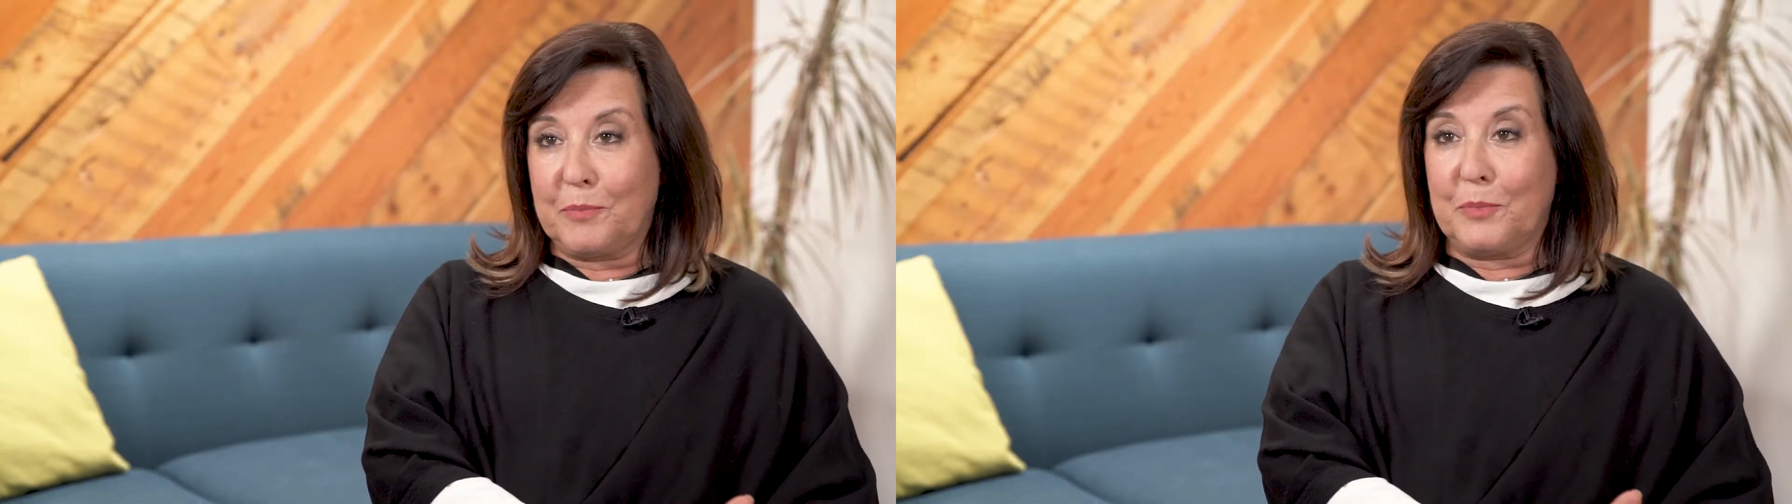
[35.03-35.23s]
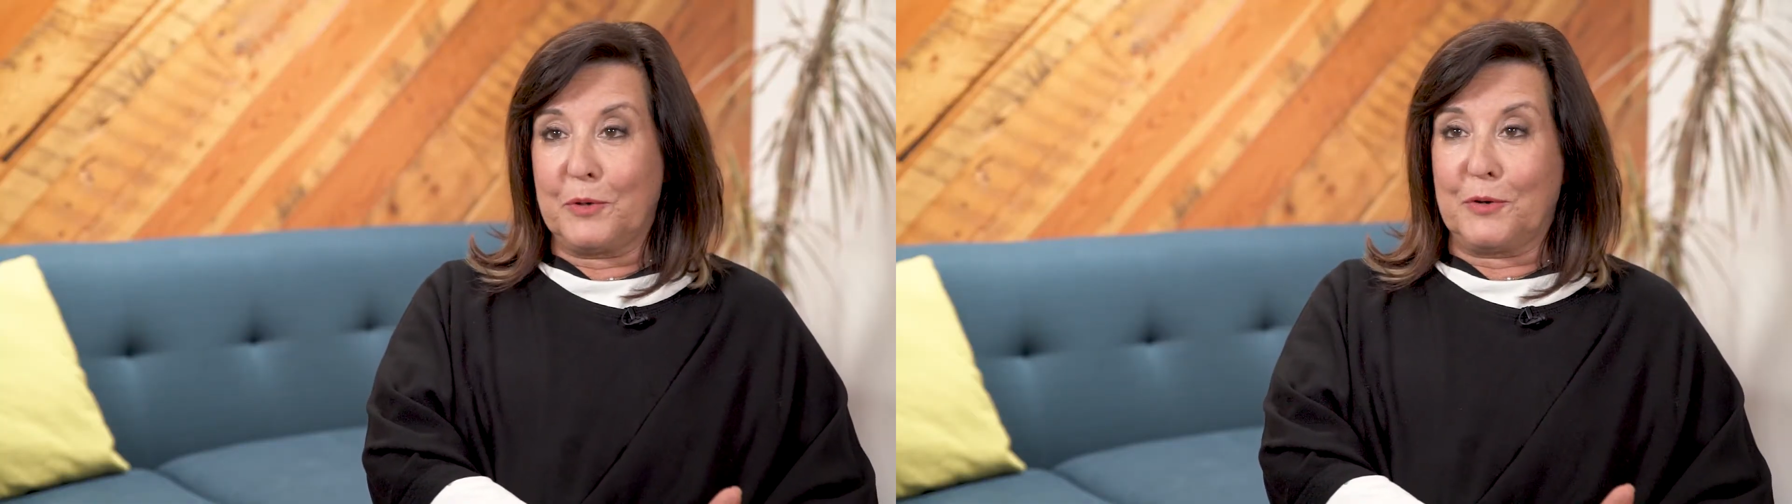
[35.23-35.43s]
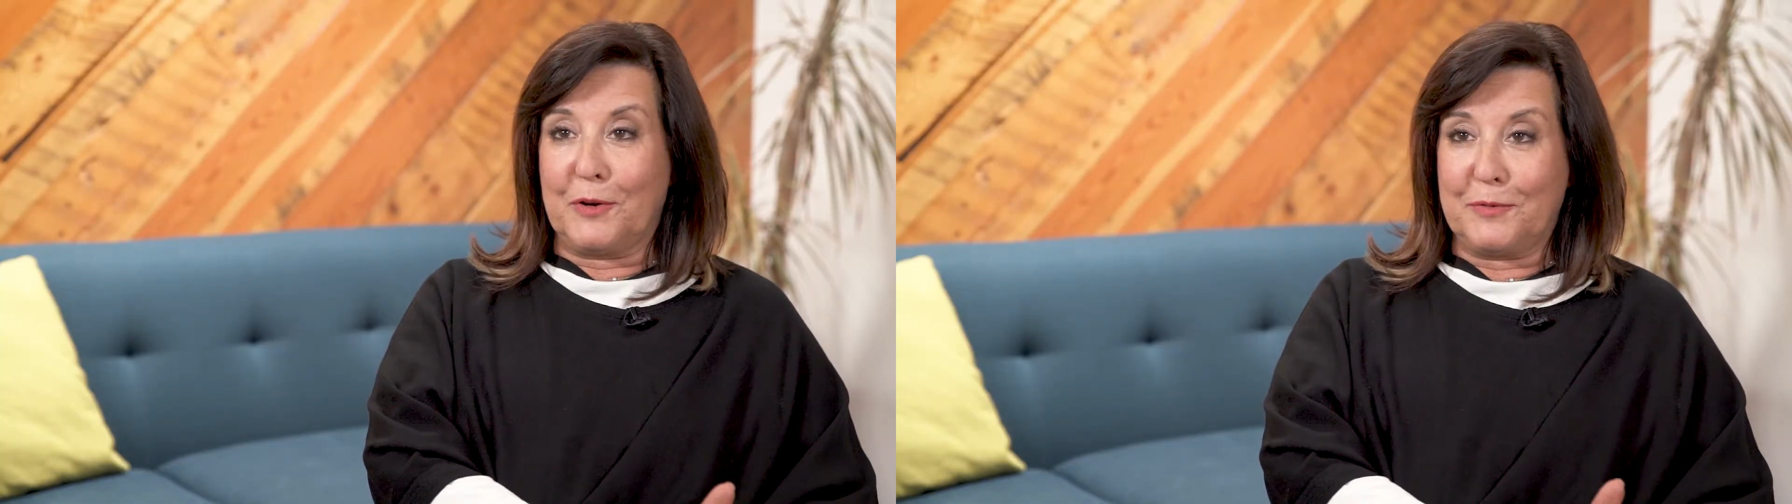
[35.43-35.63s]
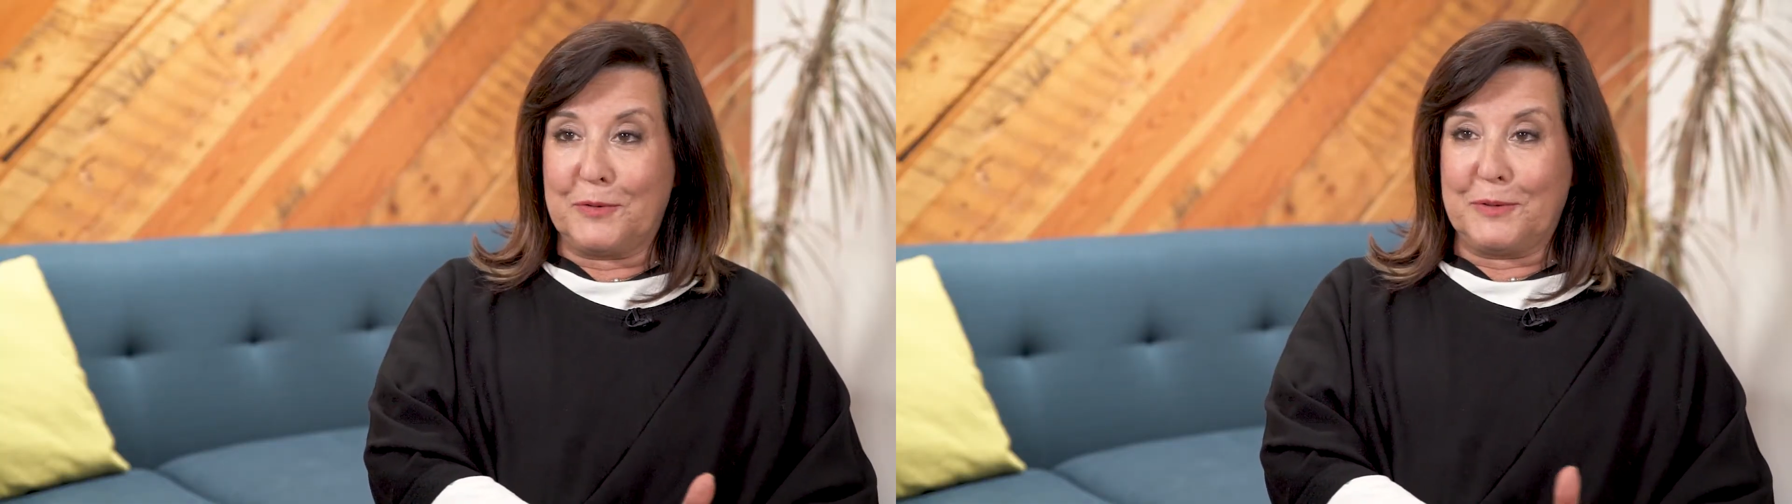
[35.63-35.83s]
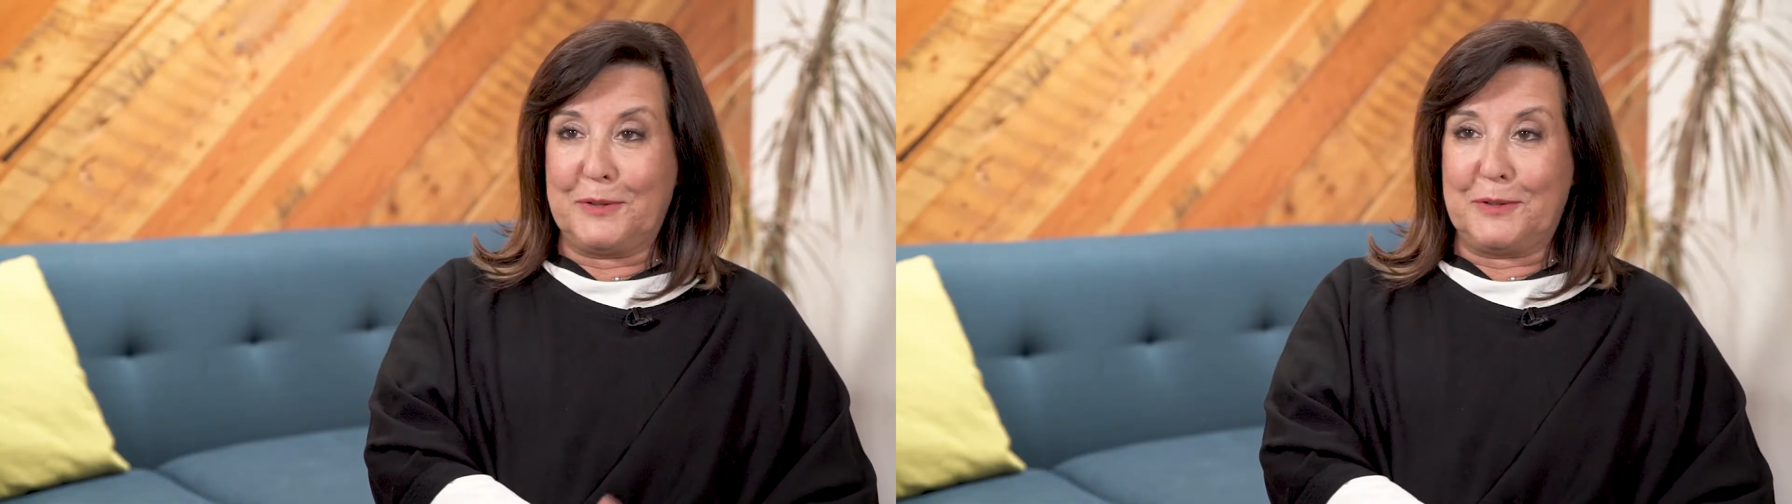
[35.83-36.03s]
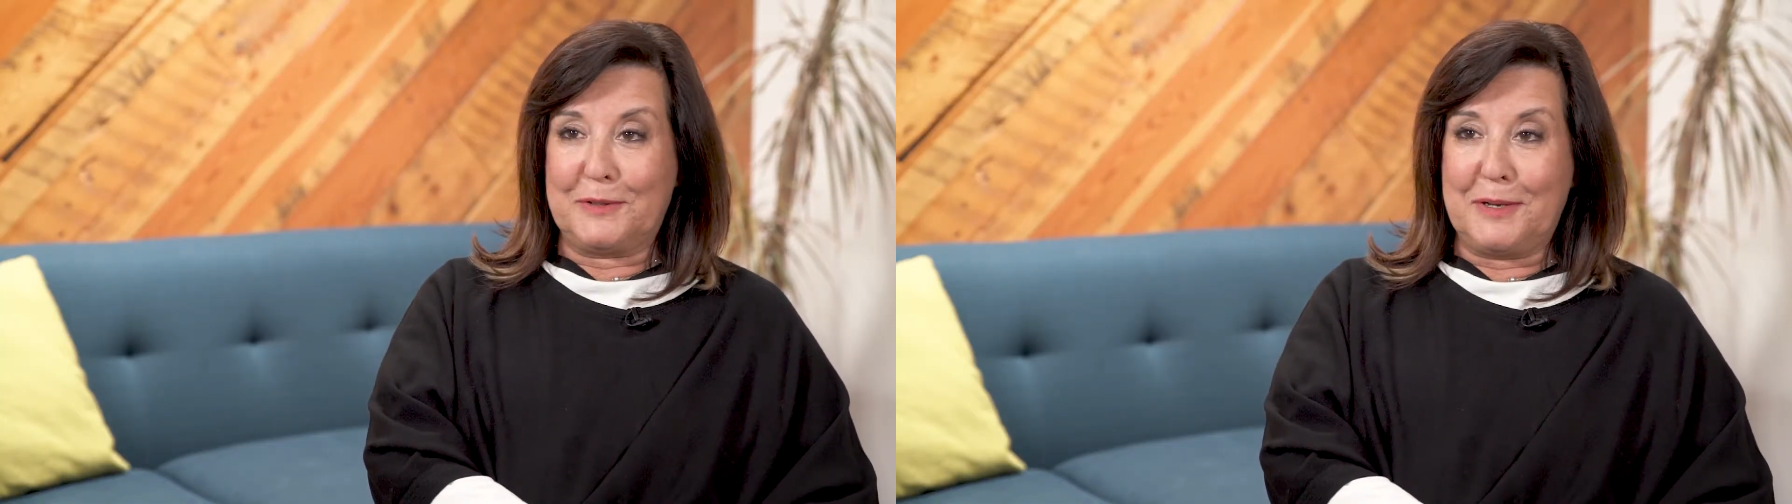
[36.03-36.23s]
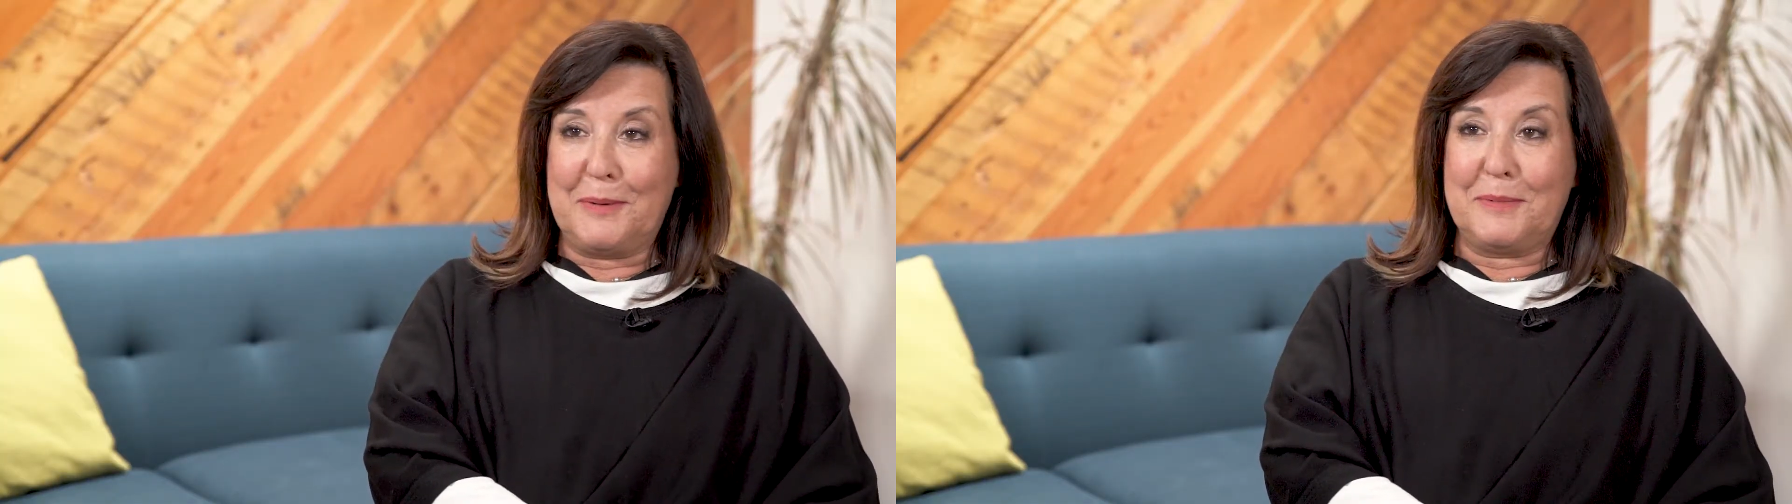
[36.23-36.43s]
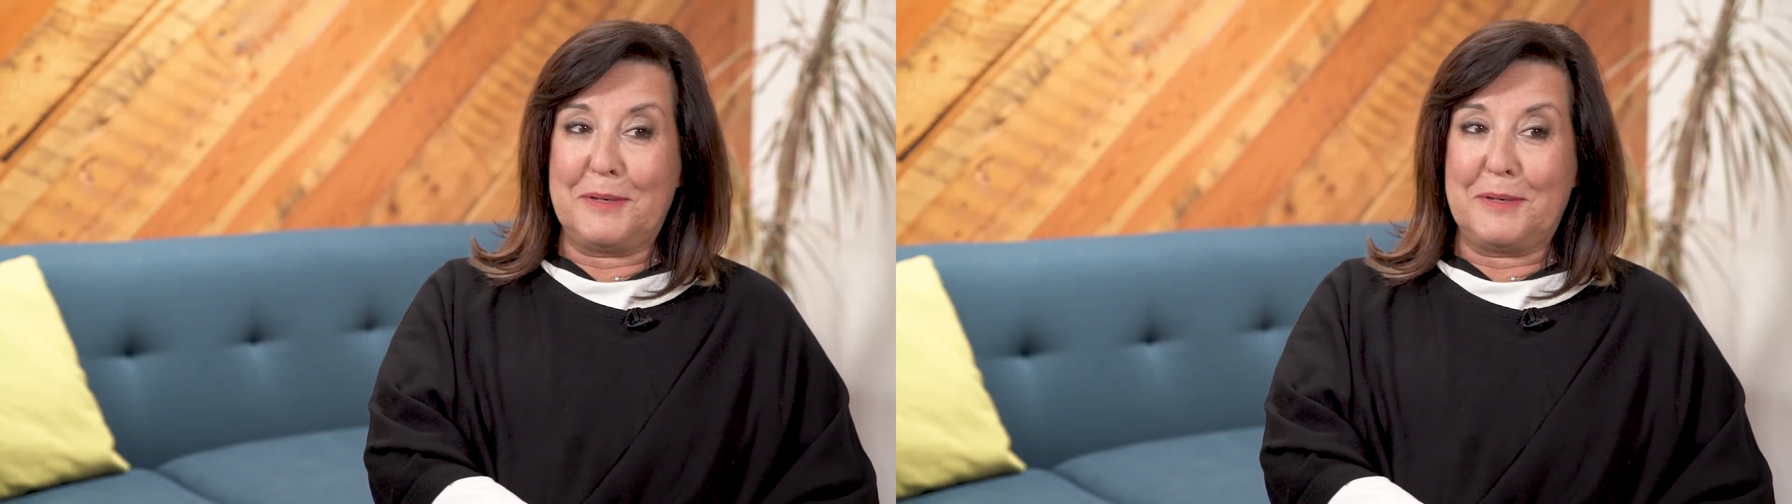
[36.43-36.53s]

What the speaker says: put it off for a really long time